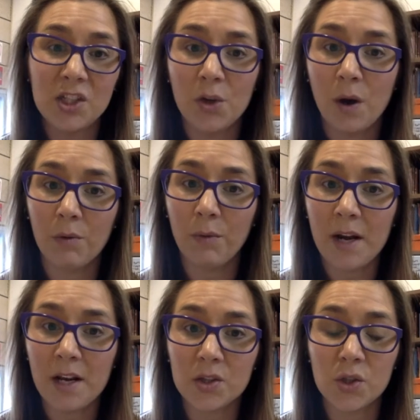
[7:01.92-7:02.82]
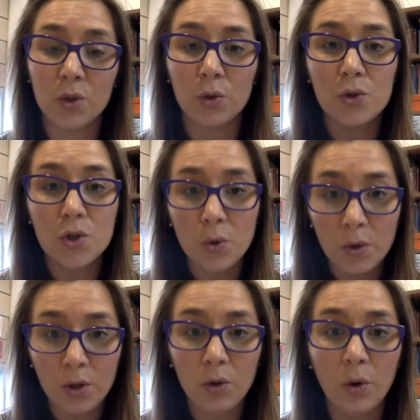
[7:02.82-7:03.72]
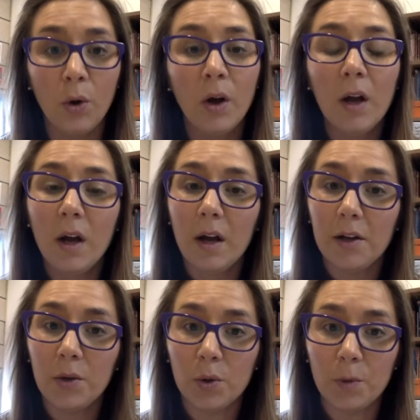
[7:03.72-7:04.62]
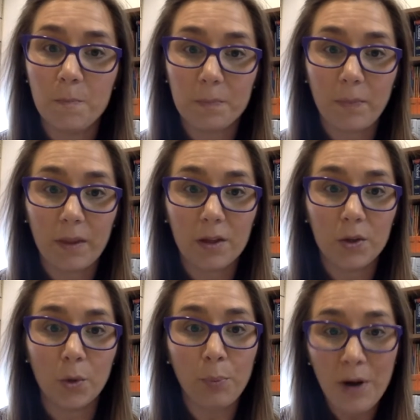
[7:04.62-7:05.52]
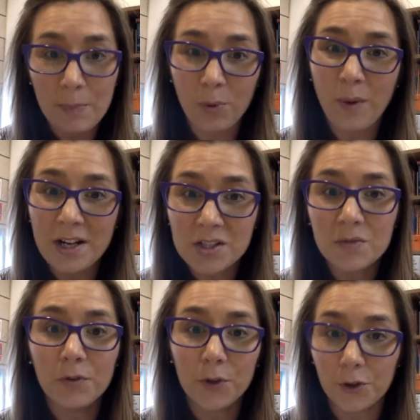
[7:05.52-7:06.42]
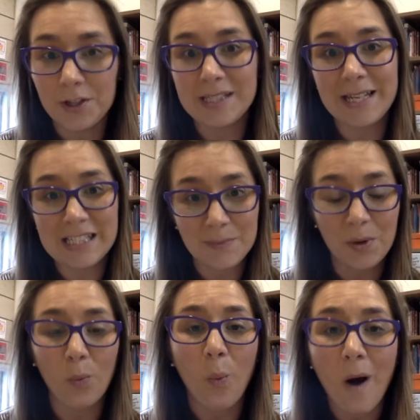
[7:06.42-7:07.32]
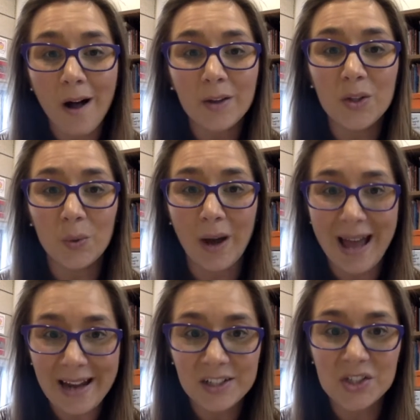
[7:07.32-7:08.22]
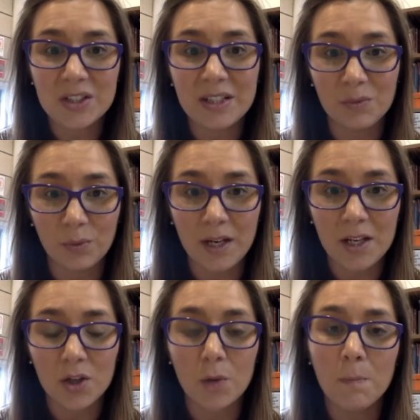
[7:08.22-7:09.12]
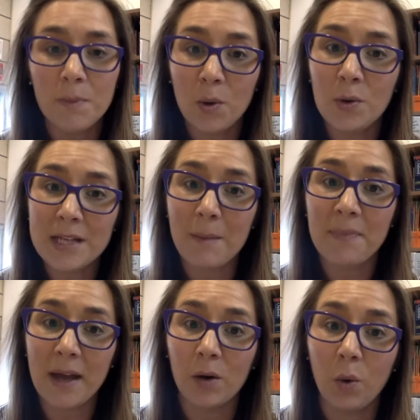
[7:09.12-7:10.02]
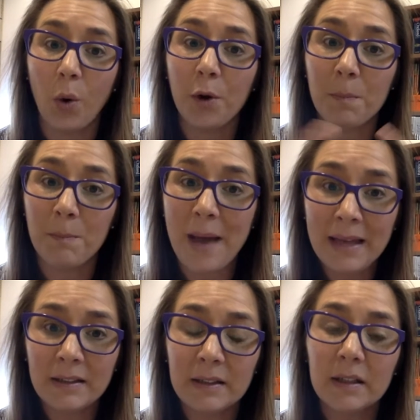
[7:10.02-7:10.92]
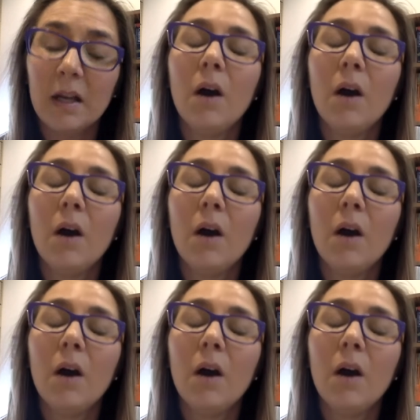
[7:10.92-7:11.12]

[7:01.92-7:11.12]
you are reading. So you're doing your preparation for your assessment while you are actually reading. You build up that quote bank